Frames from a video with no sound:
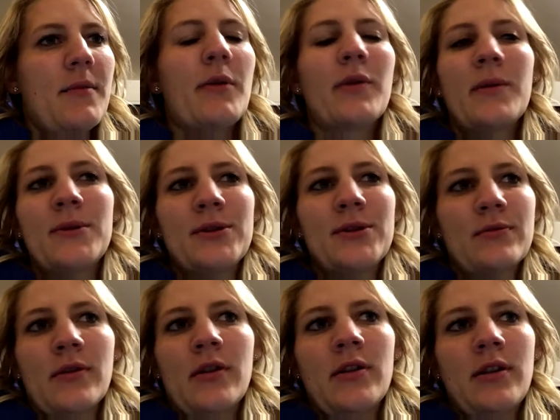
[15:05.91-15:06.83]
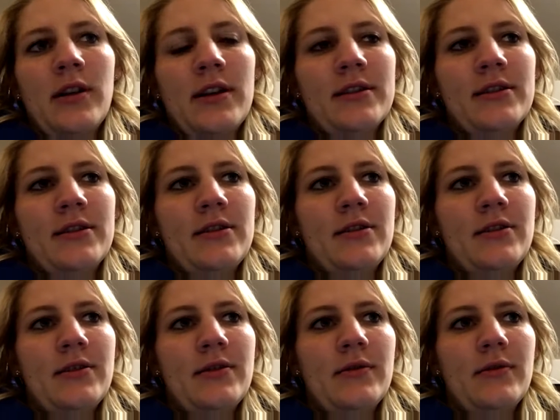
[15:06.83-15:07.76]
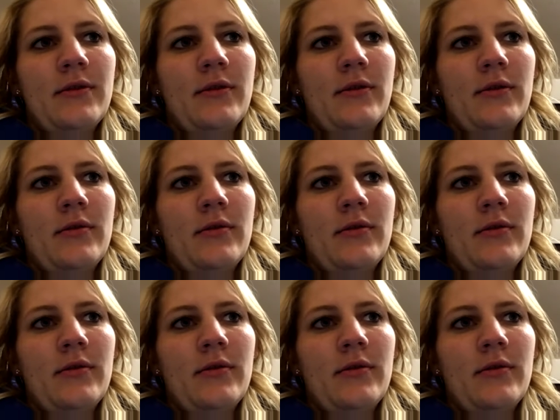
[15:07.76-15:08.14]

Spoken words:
woman's role is to